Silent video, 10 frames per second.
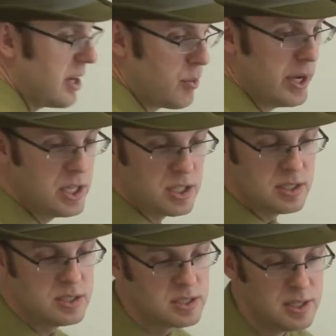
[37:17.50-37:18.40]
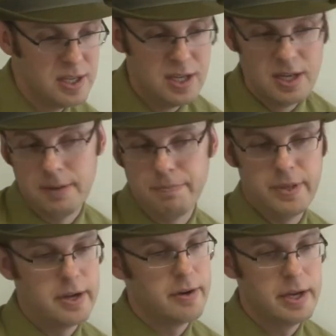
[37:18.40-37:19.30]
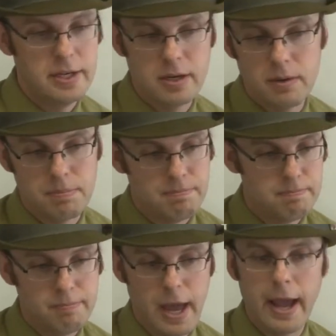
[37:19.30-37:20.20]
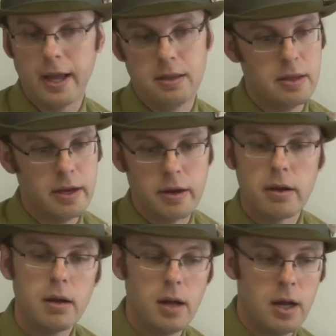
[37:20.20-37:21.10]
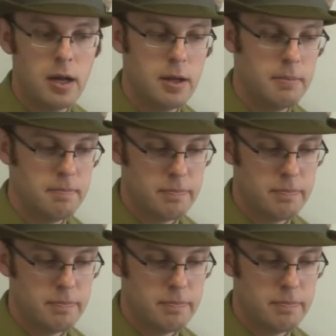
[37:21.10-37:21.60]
equations, they're in your packet there. I